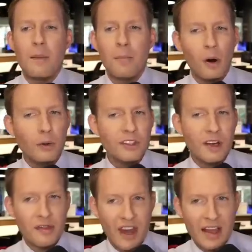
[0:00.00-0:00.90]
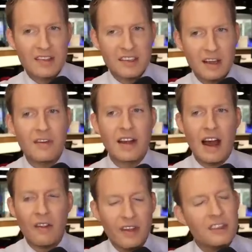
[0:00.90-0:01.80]
Post-Thanksgiving
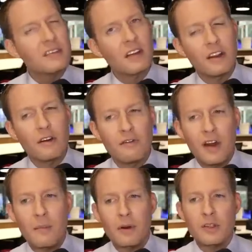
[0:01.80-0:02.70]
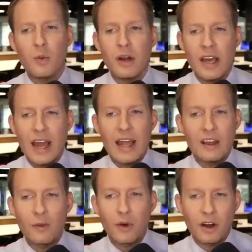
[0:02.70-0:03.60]
now, this is on November
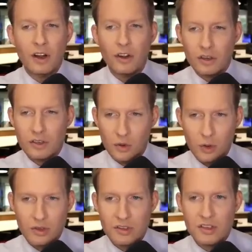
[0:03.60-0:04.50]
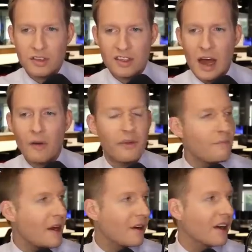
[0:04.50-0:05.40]
twenty-eighth. We're going to look towards South
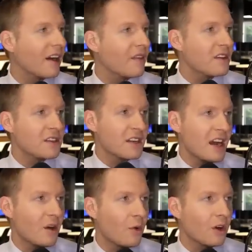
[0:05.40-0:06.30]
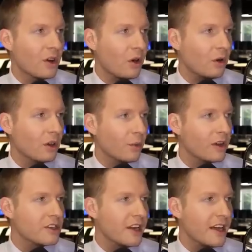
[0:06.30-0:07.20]
America, and this is kind of where Nicole
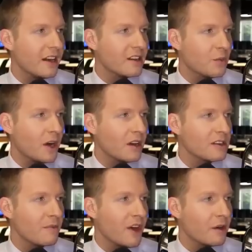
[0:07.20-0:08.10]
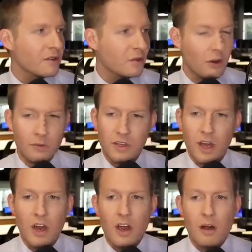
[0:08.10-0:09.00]
originated as well. Some thunderstorms
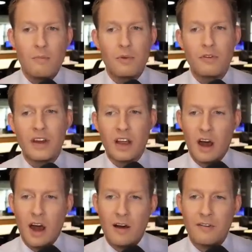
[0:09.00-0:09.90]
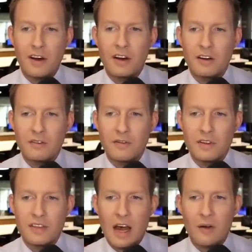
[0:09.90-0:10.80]
moving off of
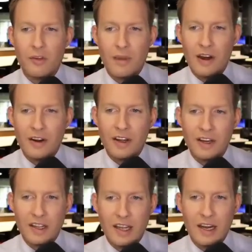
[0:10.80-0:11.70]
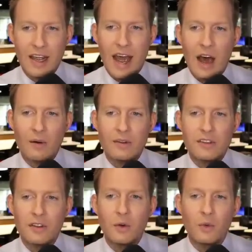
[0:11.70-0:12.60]
South America, getting out
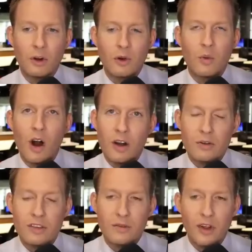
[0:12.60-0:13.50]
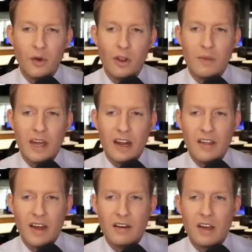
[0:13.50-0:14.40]
into the warmer waters of the Caribbean, and
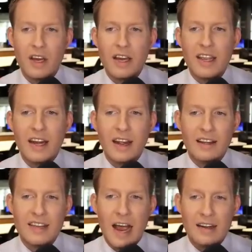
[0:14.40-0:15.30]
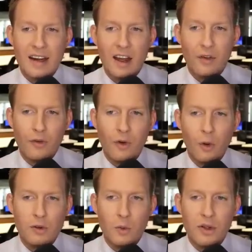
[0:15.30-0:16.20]
then getting its act together, of
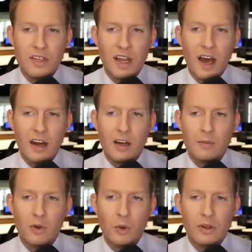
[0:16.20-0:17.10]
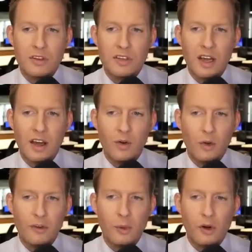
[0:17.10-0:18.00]
course, once it got up towards uh,
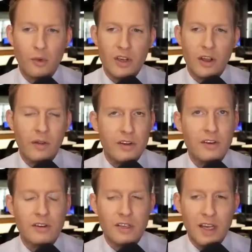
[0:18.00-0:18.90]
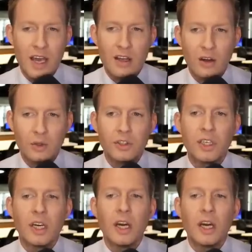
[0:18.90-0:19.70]
north of Puerto Rico and the Turks and Caicos.